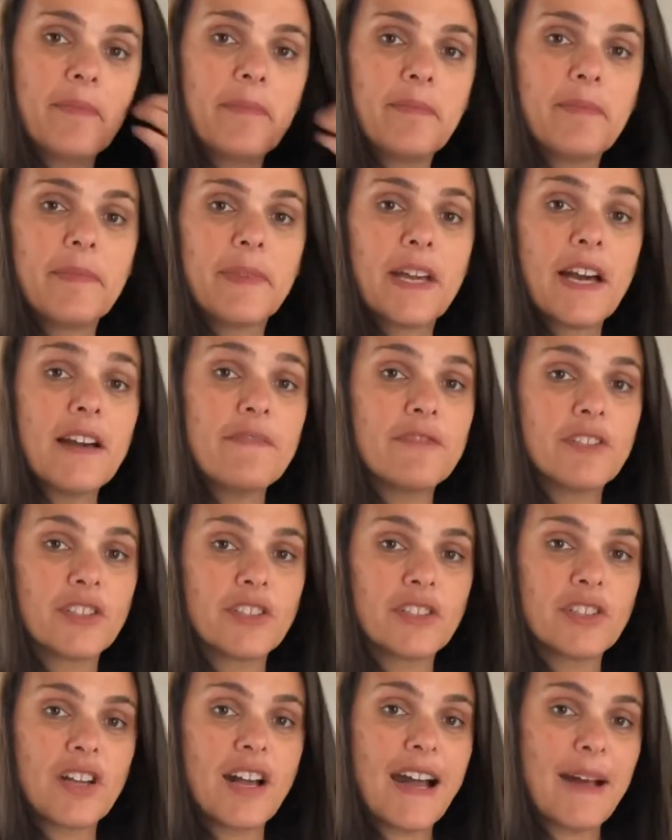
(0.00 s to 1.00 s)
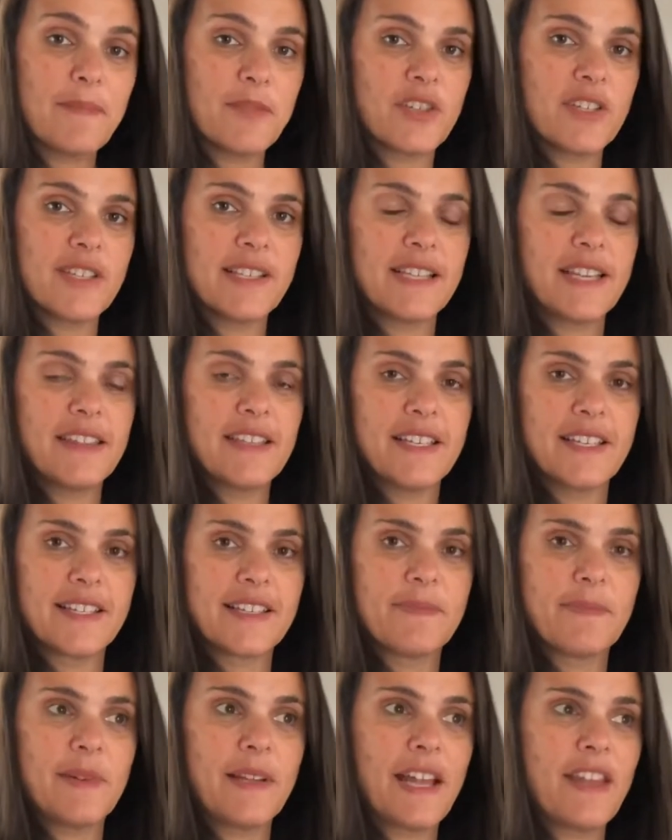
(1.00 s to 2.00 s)
cover options on
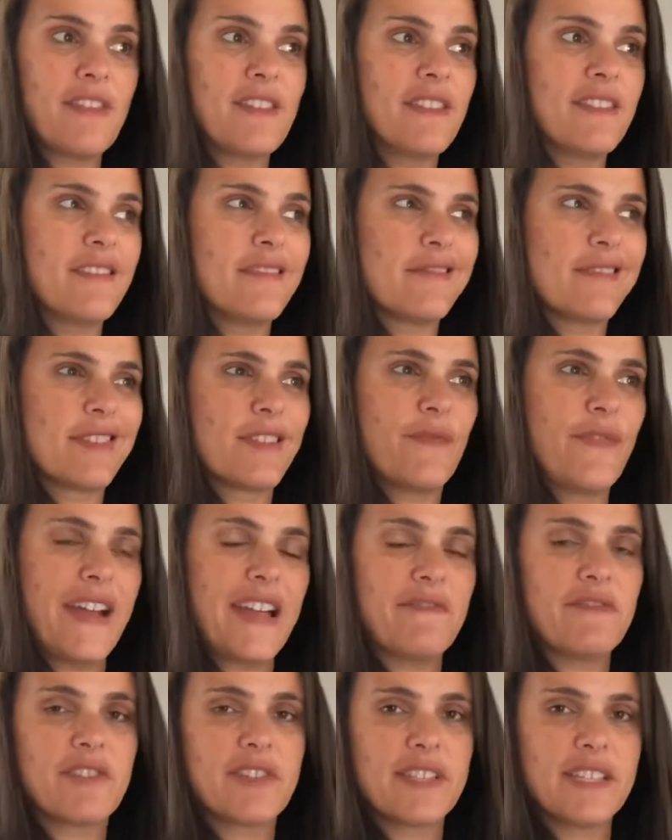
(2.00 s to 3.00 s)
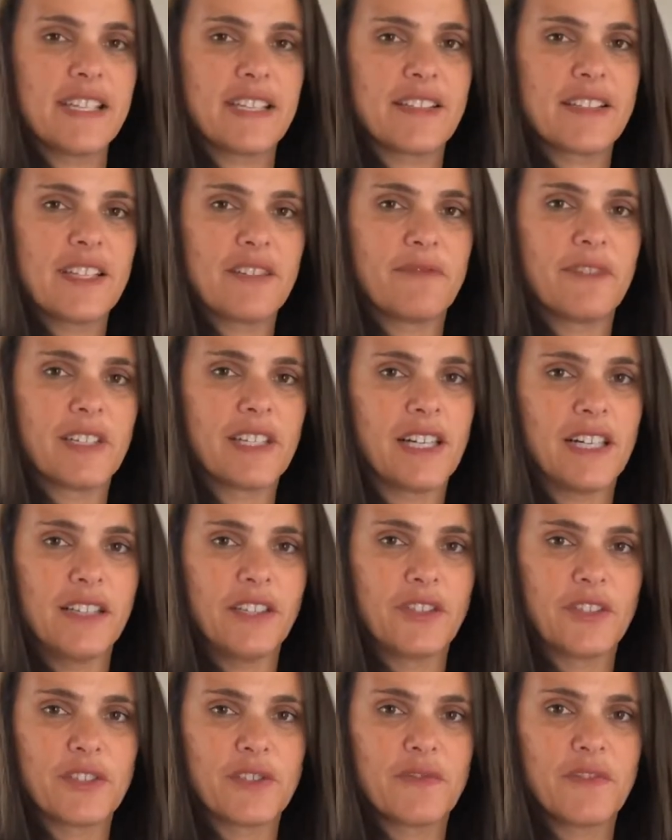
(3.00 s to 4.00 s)
this, but I think there's 5 or 6 different
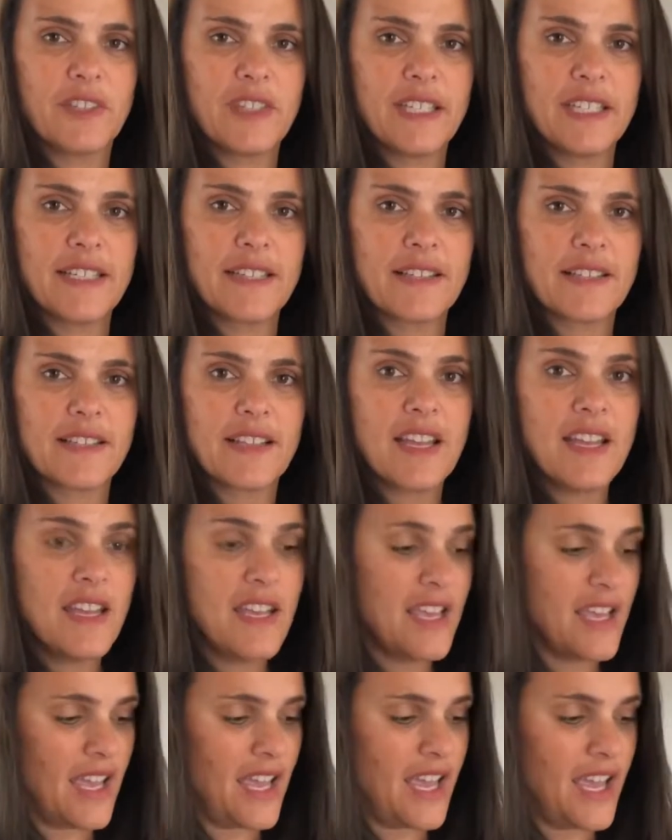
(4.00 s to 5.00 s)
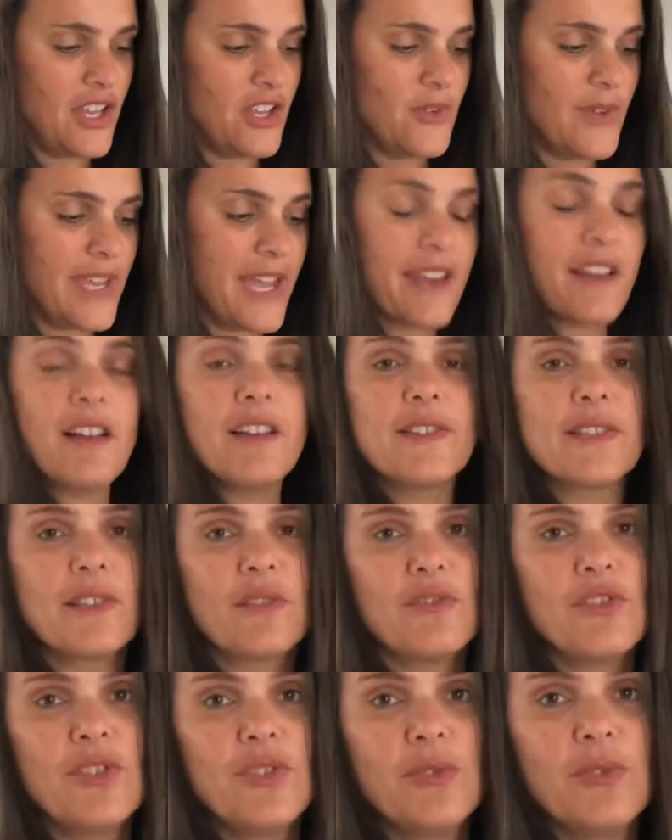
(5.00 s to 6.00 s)
colors for this. And you can
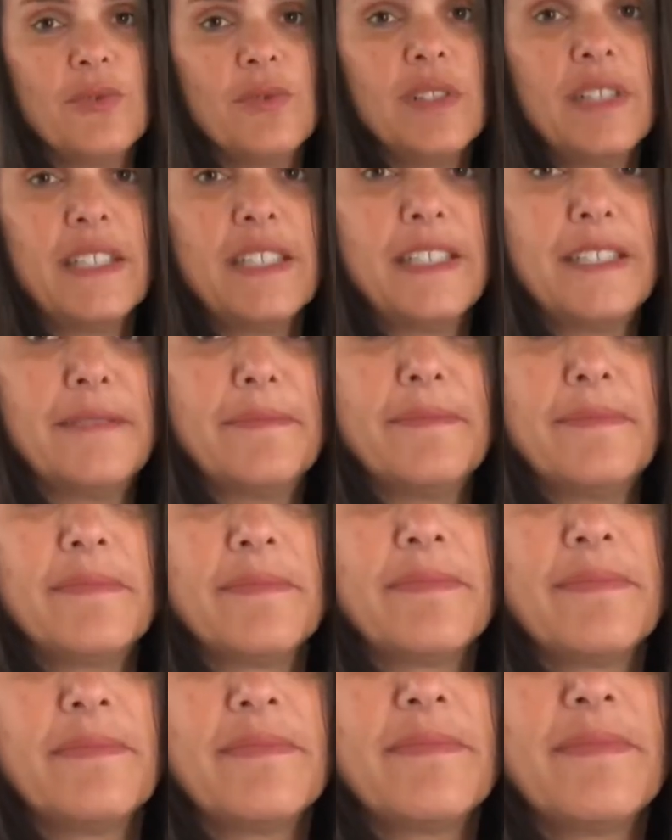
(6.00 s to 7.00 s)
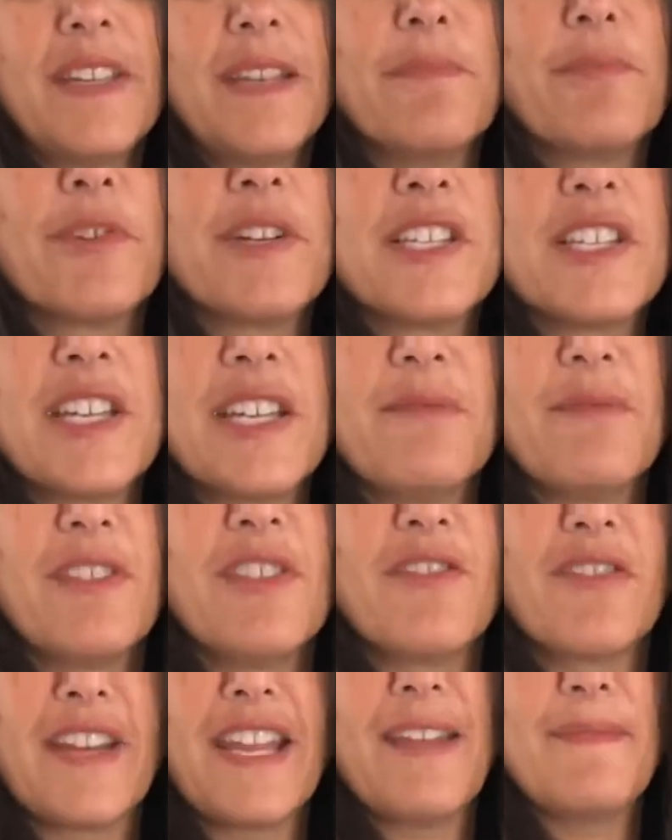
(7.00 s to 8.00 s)
also do imprinting
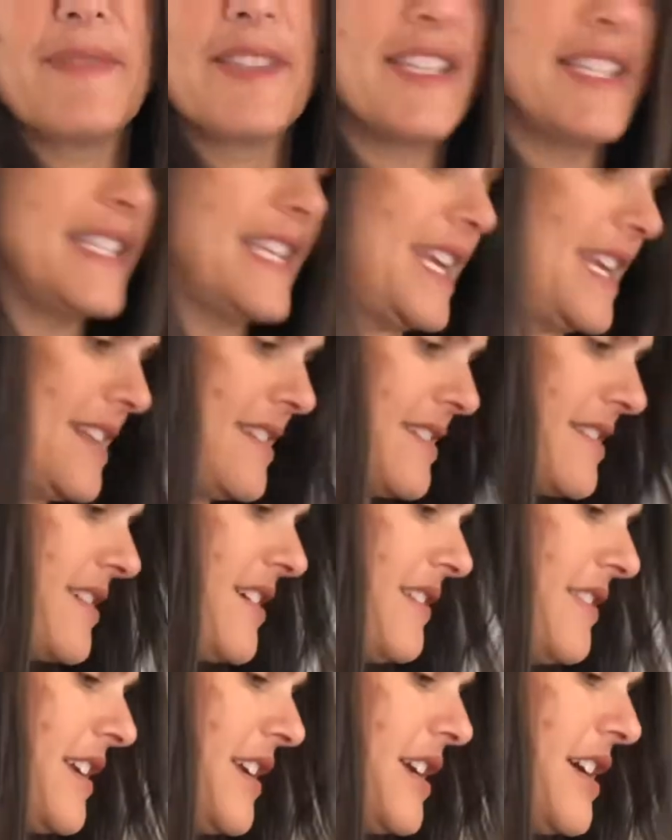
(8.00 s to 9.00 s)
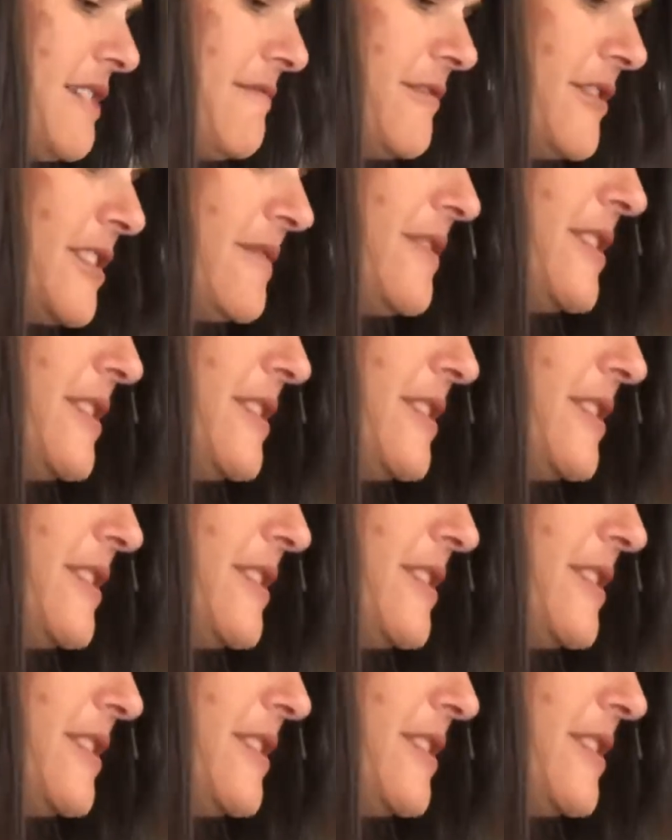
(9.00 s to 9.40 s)
with your names and the date on the cover if you